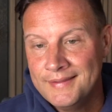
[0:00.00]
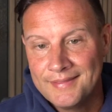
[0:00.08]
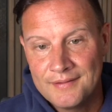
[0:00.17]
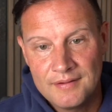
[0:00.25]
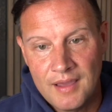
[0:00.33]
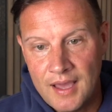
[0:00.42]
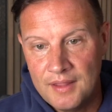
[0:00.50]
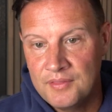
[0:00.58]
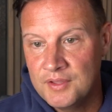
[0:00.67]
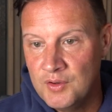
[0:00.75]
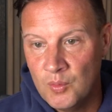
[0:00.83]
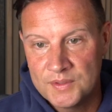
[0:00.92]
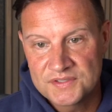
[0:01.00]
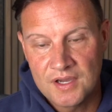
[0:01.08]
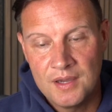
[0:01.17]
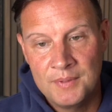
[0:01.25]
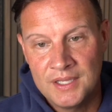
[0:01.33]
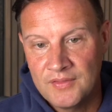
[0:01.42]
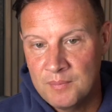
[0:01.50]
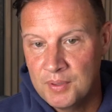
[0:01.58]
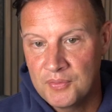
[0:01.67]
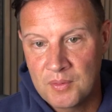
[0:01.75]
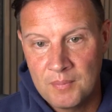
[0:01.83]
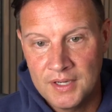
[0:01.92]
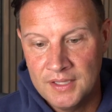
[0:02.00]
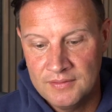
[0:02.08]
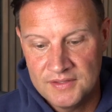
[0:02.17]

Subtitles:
They're not. They know what's coming. They put their money in